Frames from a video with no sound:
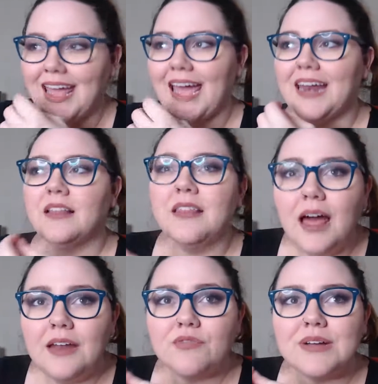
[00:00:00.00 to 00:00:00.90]
And a
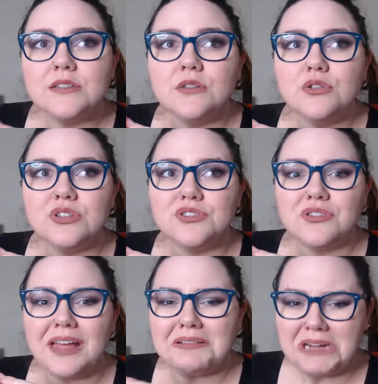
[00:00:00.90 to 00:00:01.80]
lot of resolutions are
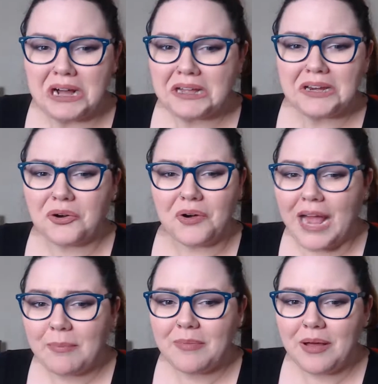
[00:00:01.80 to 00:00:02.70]
like talking
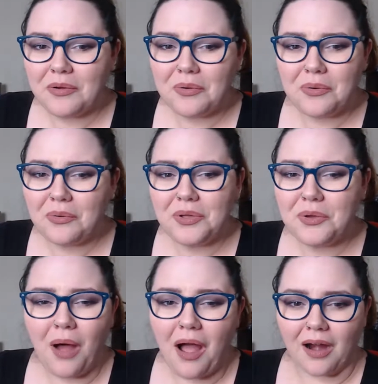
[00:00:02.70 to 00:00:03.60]
crap about who
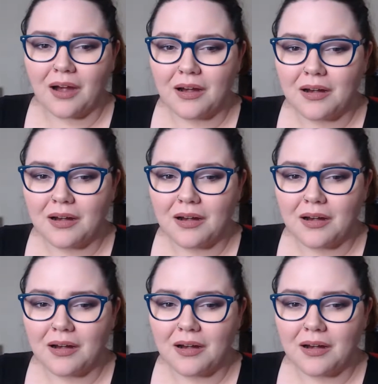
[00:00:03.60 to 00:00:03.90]
you are.